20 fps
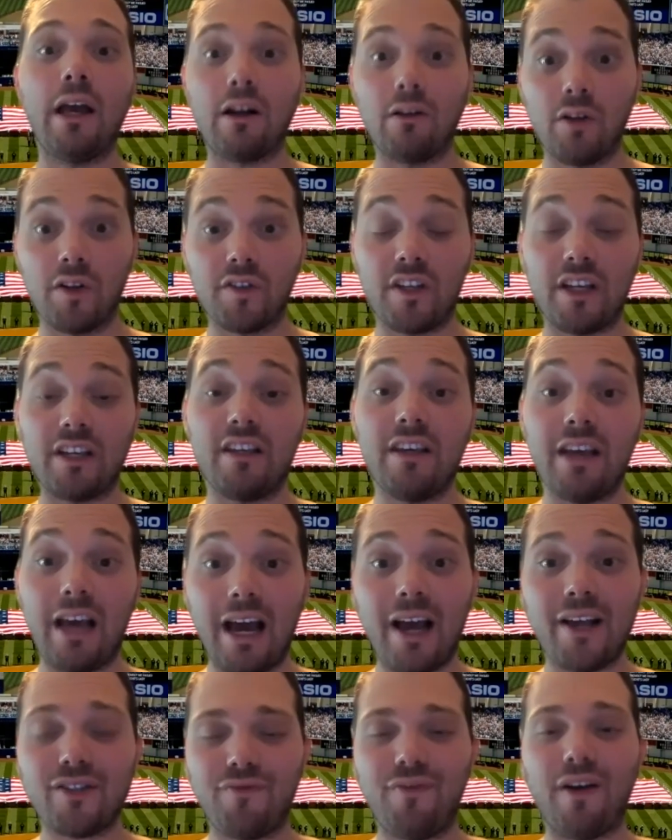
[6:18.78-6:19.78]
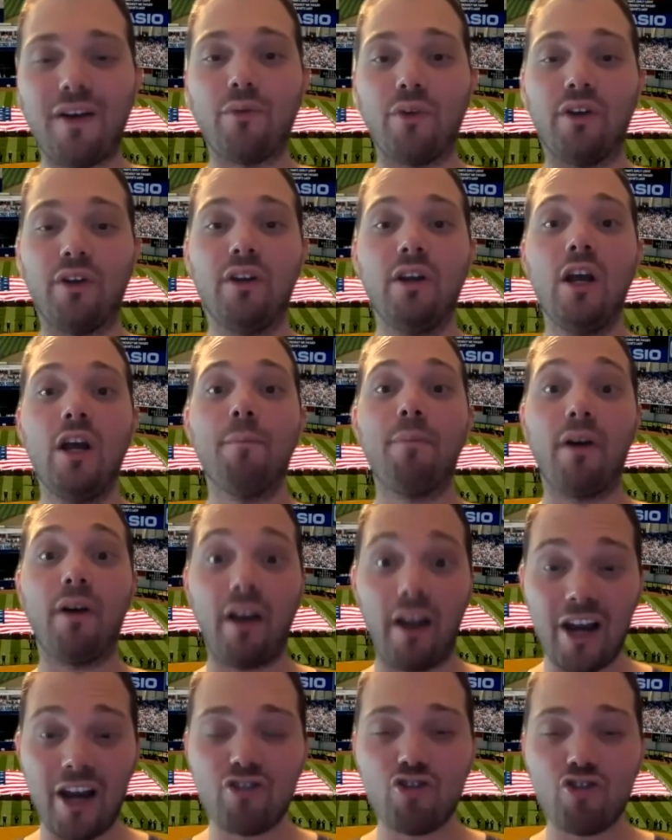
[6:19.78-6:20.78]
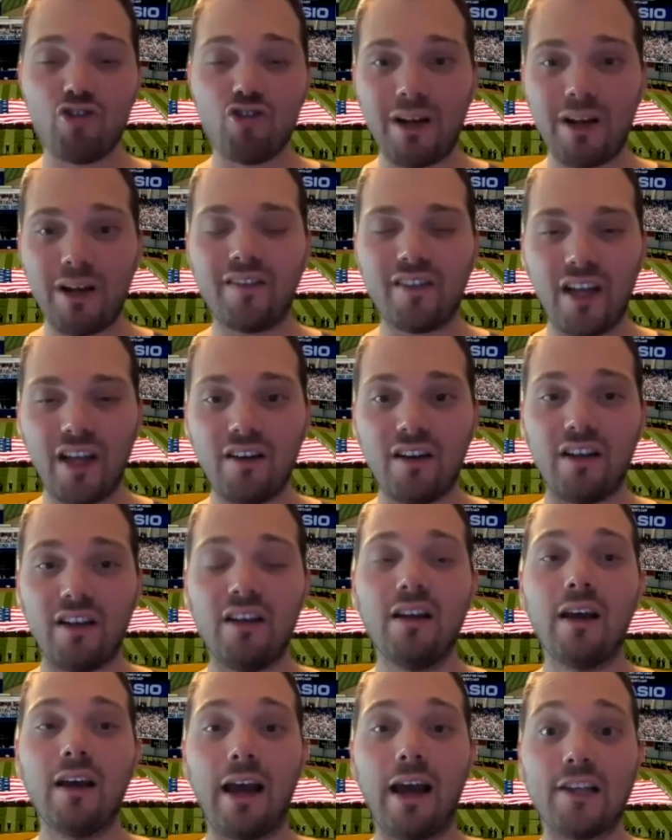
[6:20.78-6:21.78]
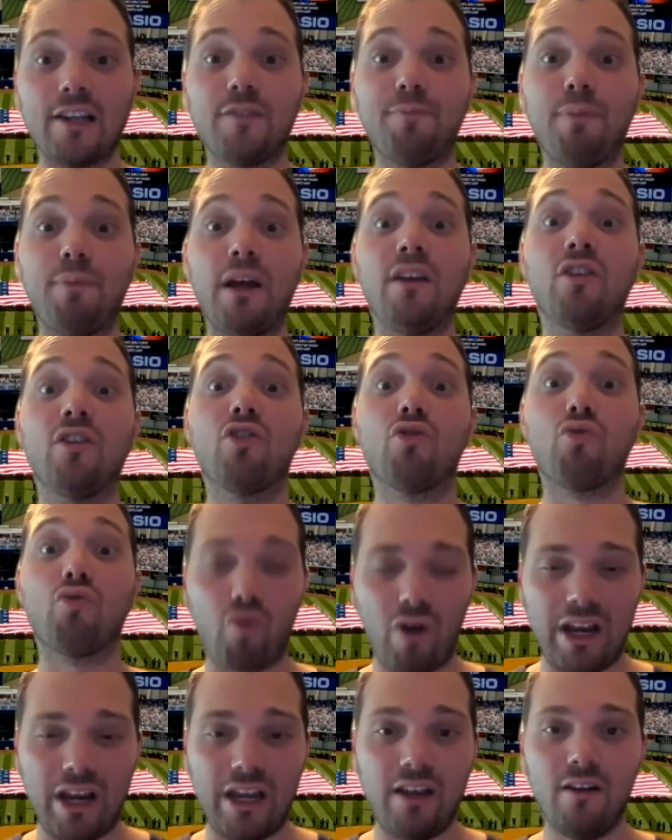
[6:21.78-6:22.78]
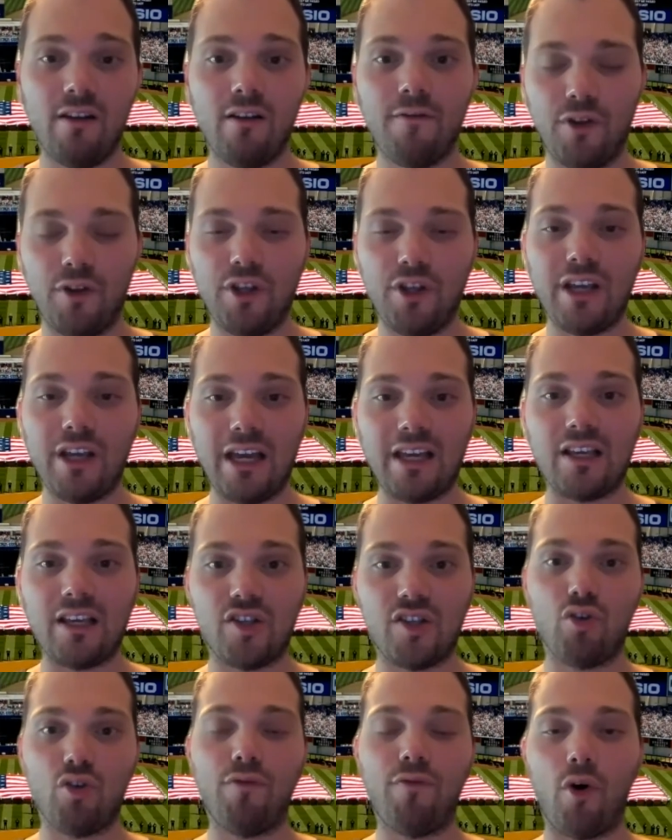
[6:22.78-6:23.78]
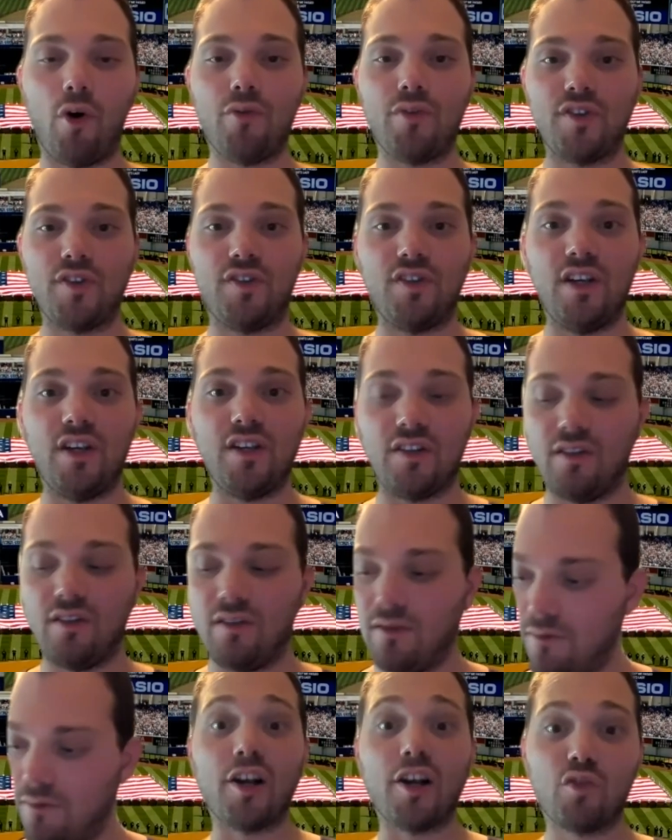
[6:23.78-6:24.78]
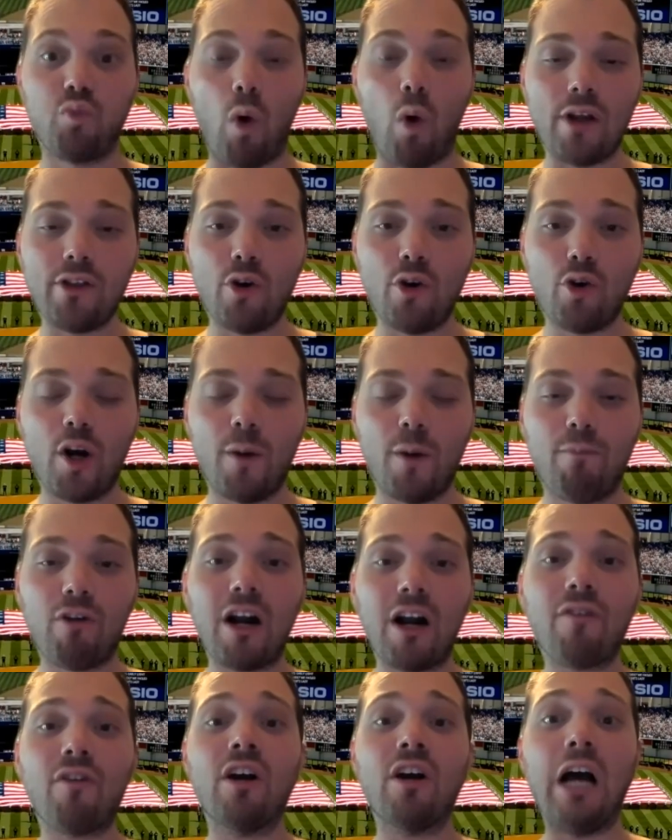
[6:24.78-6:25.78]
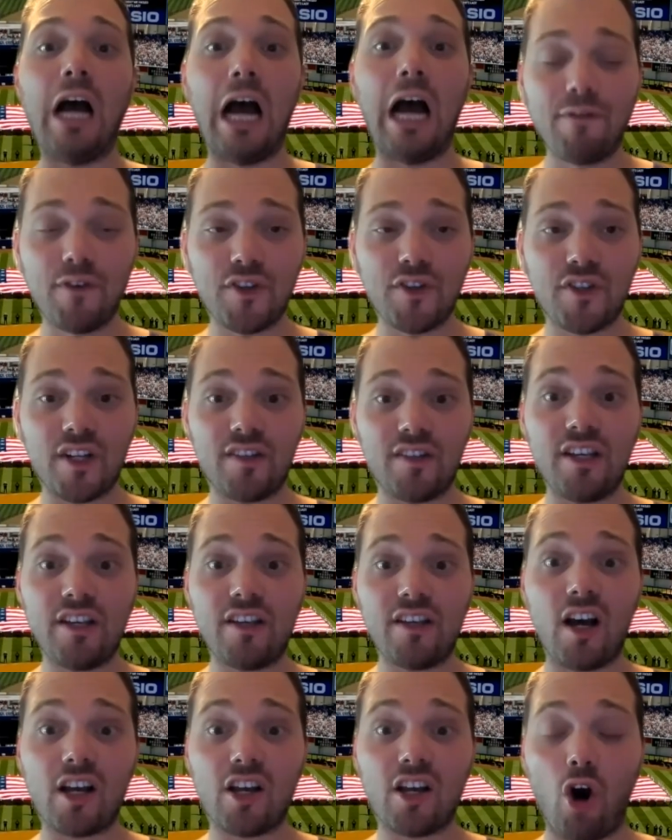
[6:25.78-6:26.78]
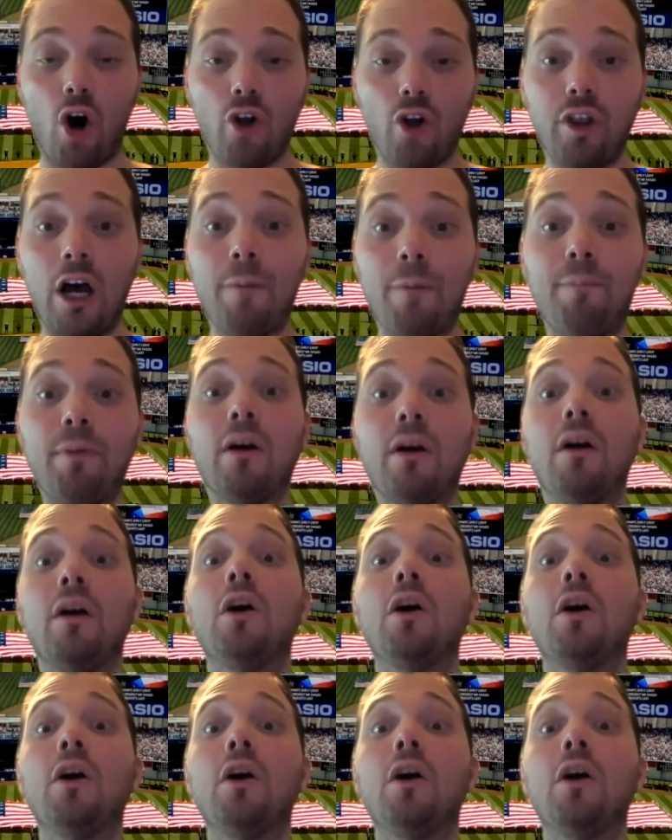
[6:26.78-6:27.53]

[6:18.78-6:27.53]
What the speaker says: And it looks like he has found it. But Andrew Benintendi has been great for the Yankees so far this season. Oswaldo Cabrera, ever since he got called up,